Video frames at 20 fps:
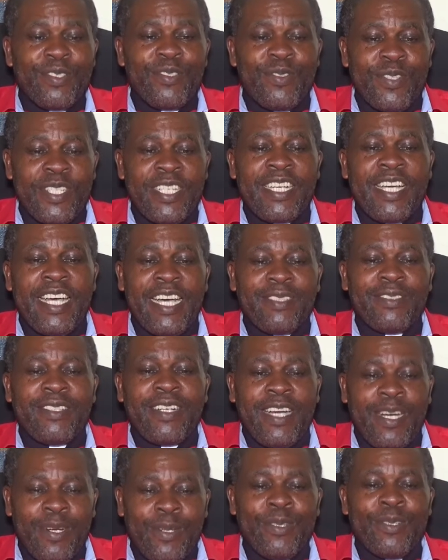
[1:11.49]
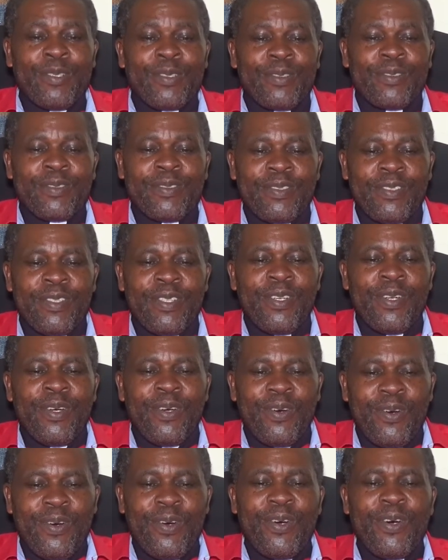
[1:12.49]
to drink alcohol
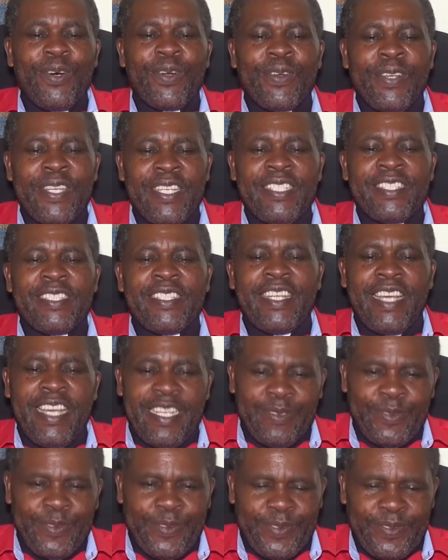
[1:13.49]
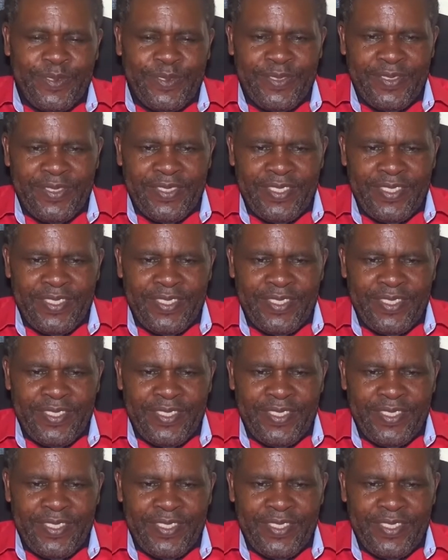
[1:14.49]
all his life.